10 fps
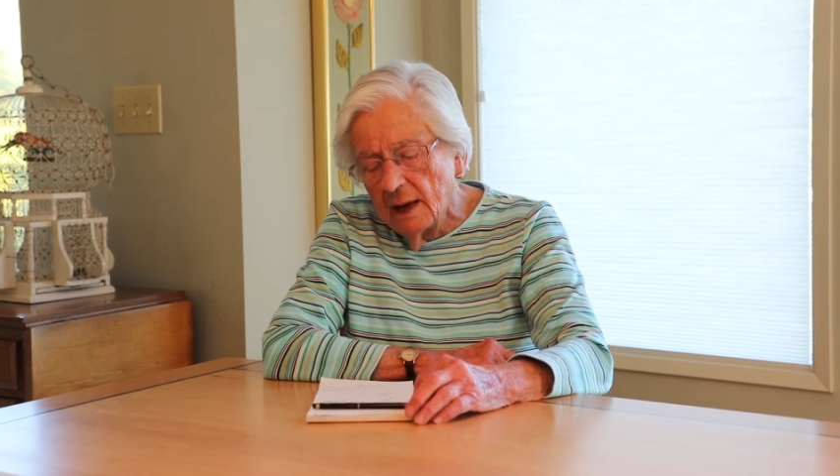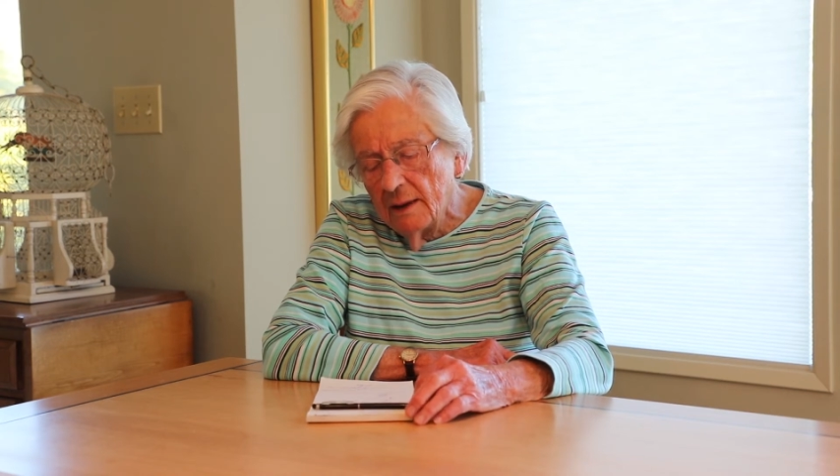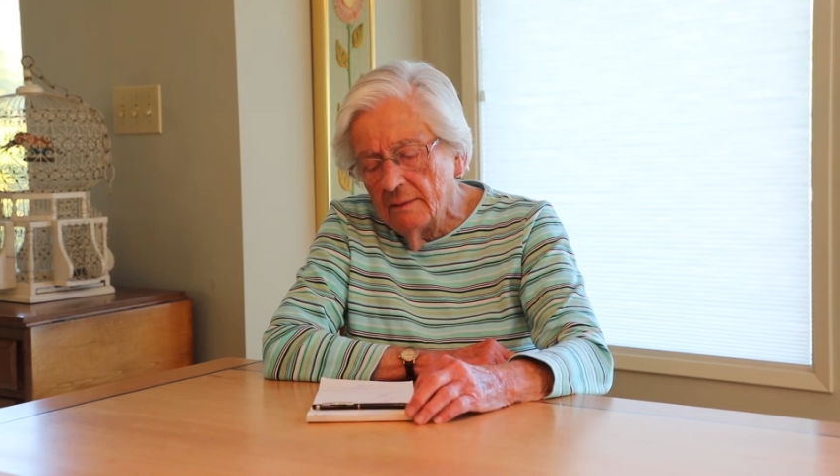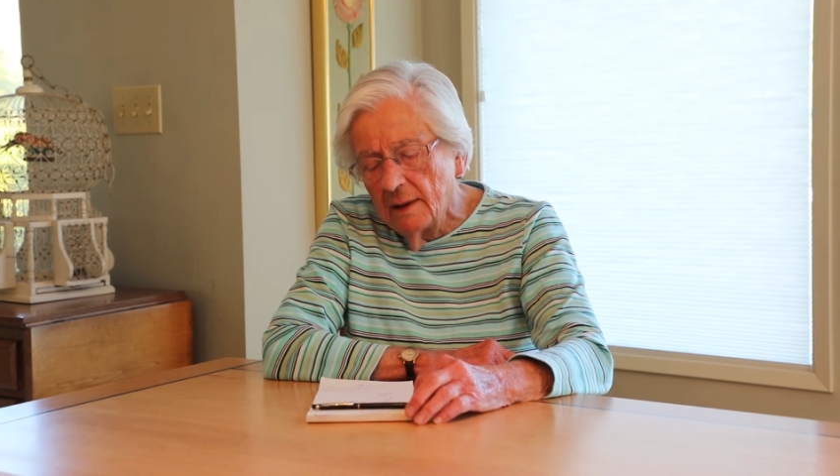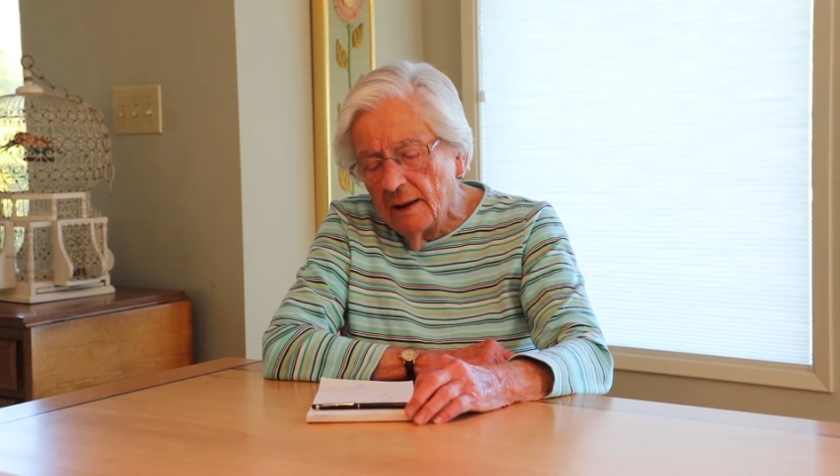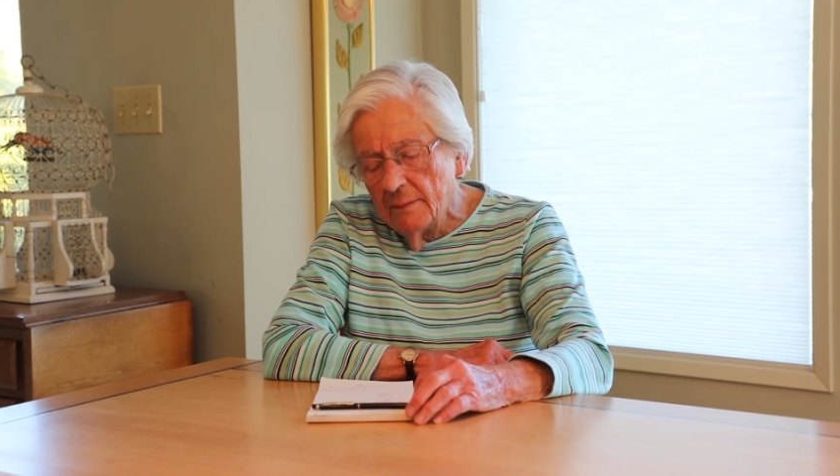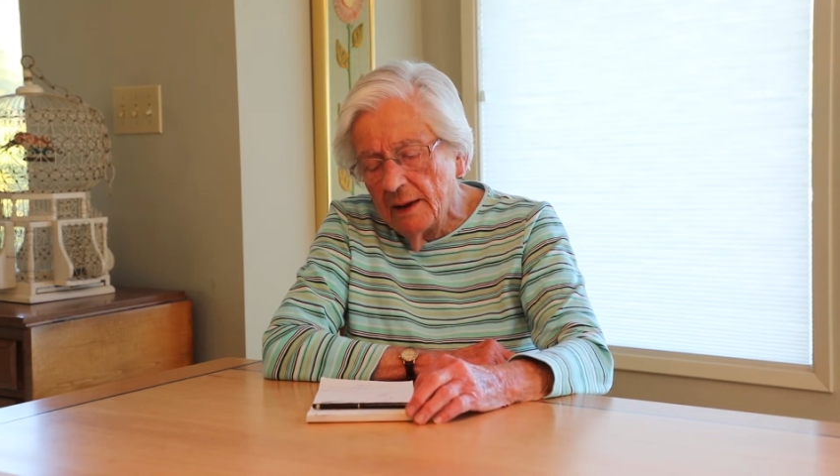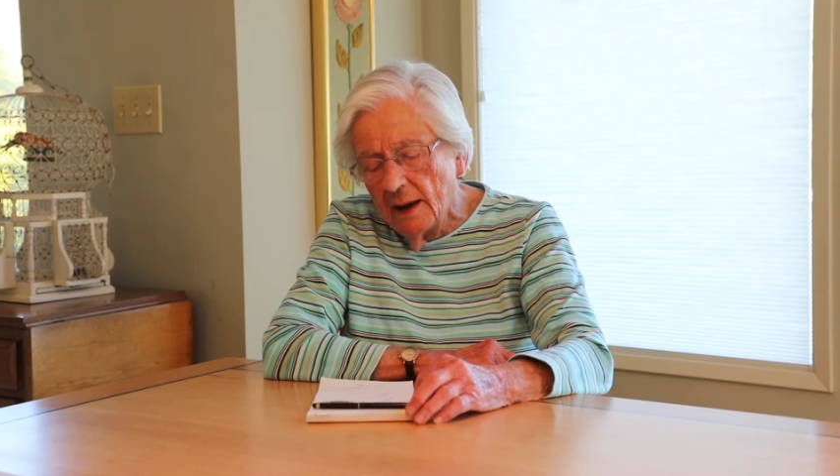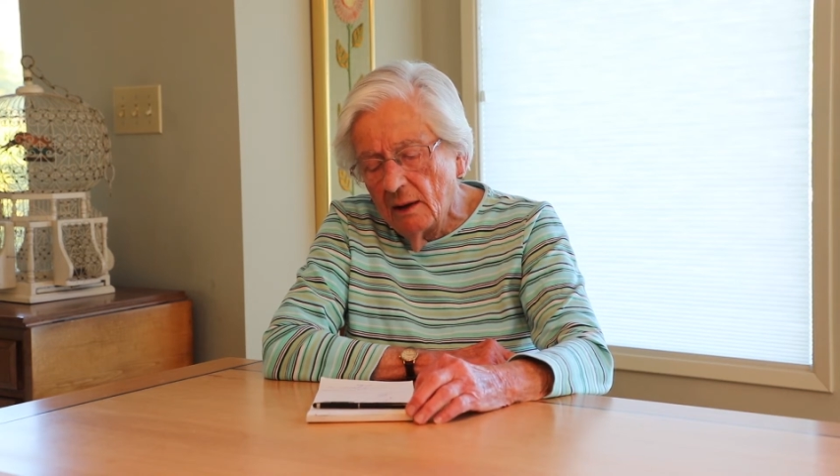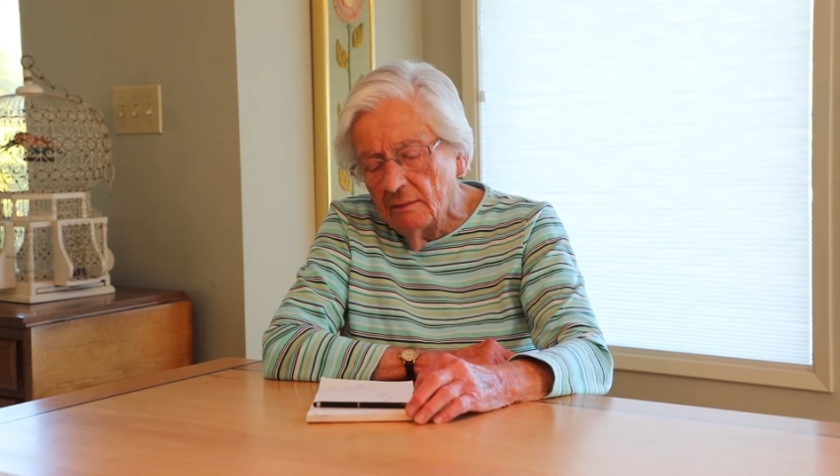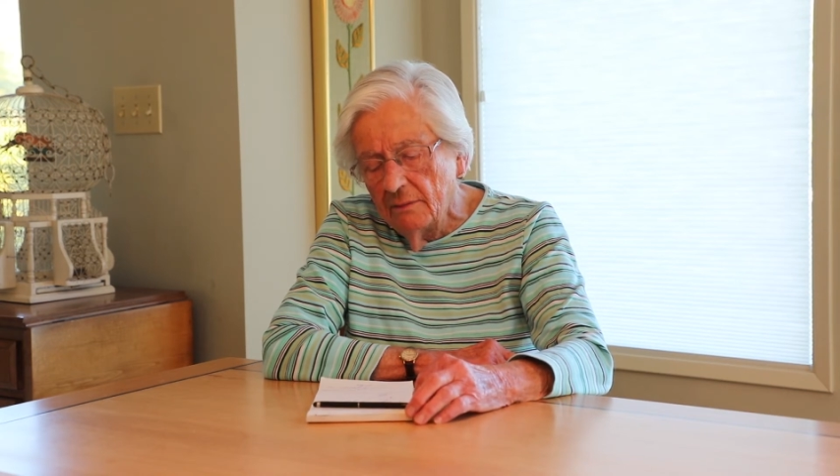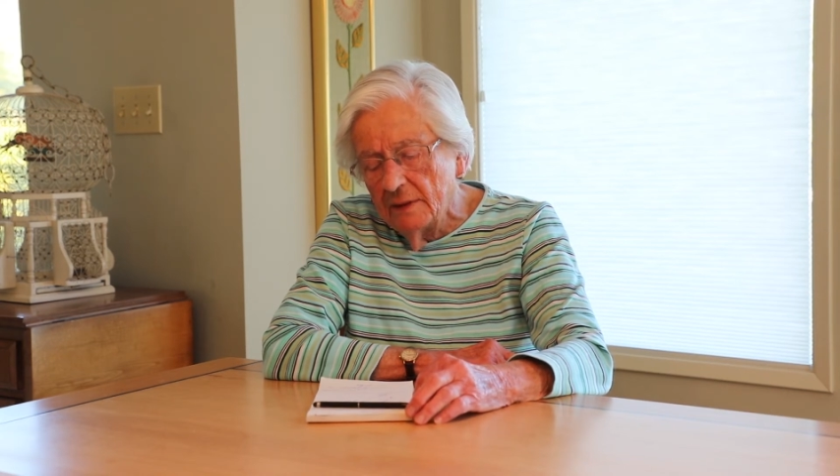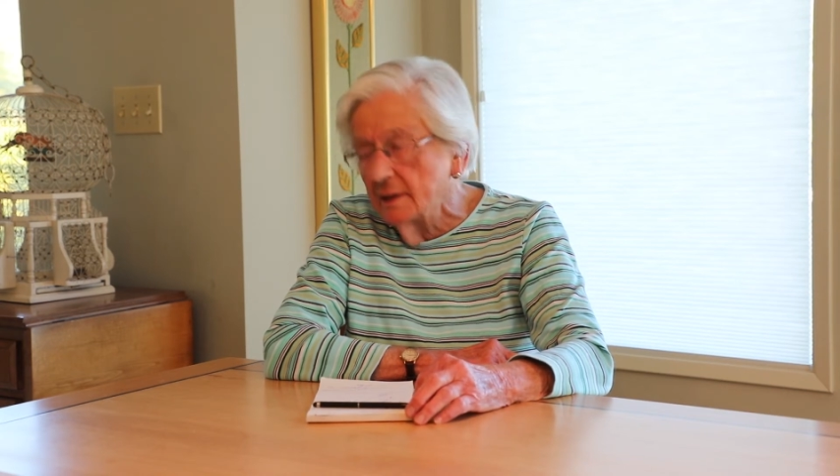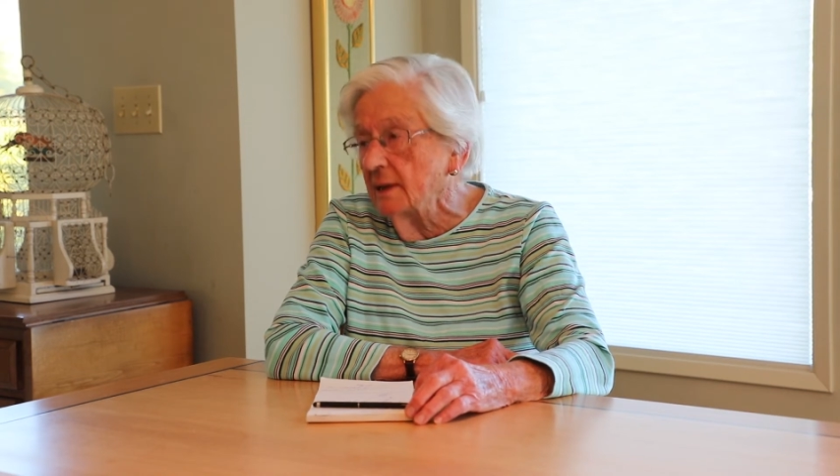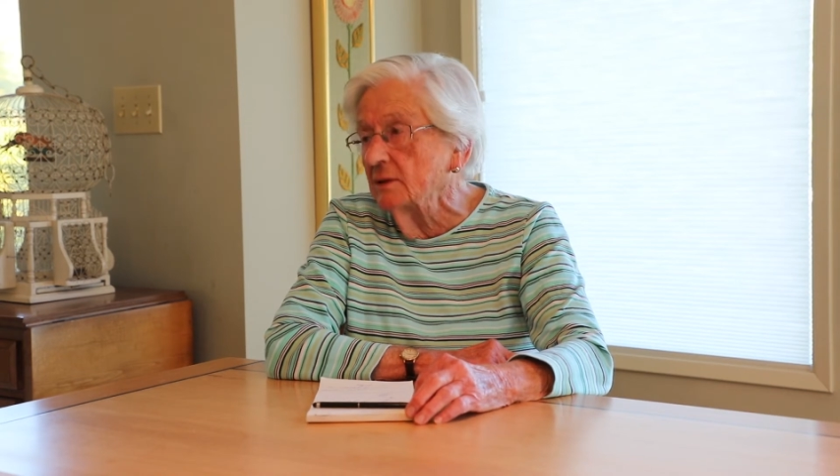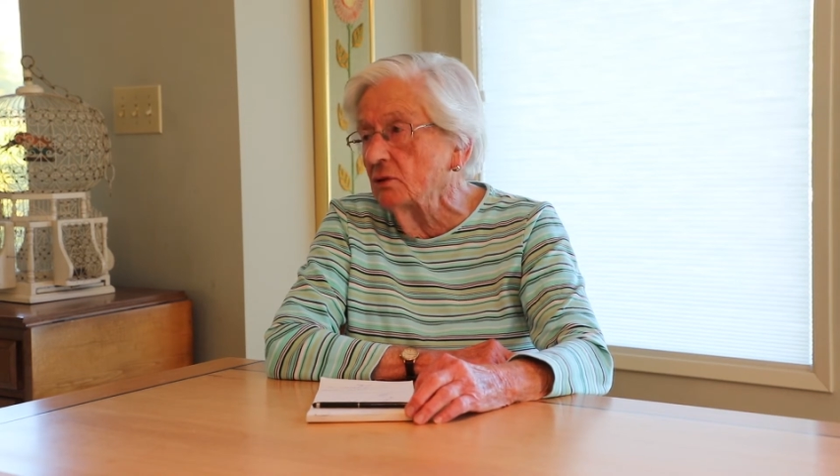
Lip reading: I've been out visiting